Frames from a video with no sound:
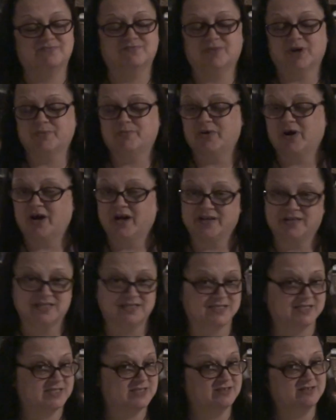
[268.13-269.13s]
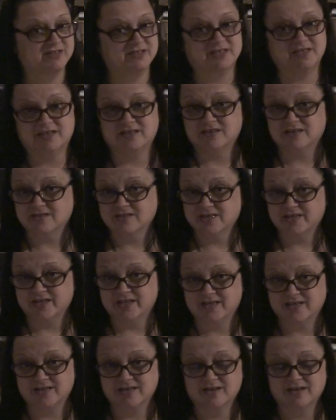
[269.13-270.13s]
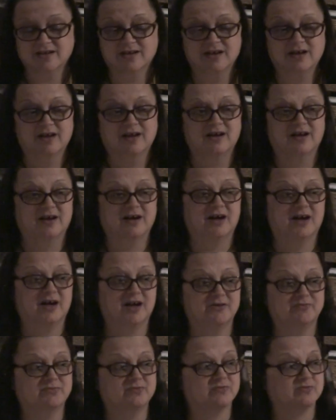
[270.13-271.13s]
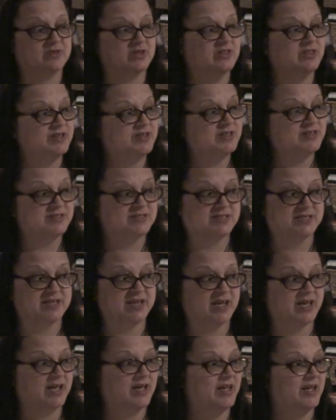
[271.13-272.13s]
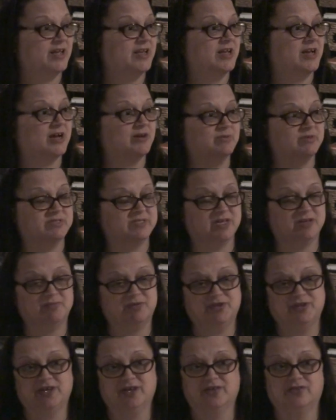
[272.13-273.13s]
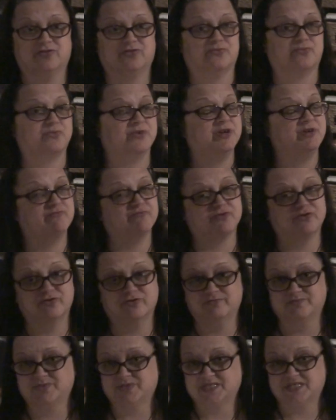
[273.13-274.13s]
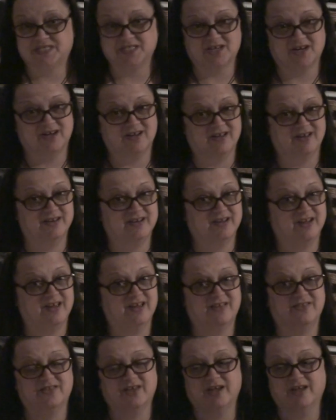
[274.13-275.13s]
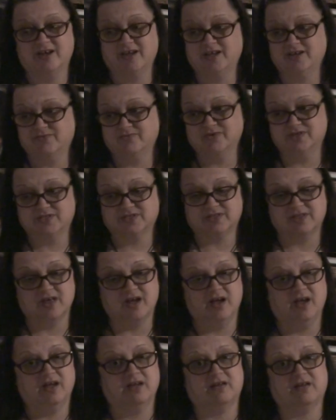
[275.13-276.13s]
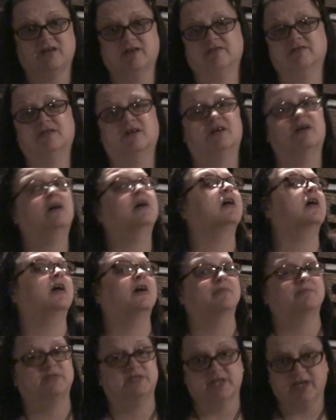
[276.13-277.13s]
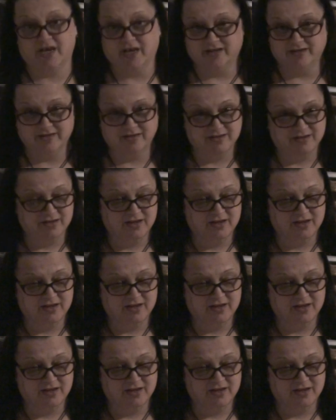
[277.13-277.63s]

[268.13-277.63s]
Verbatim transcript: my body still healing. I cleaned today, I was able to get three rooms done, and then it was like I'm dead.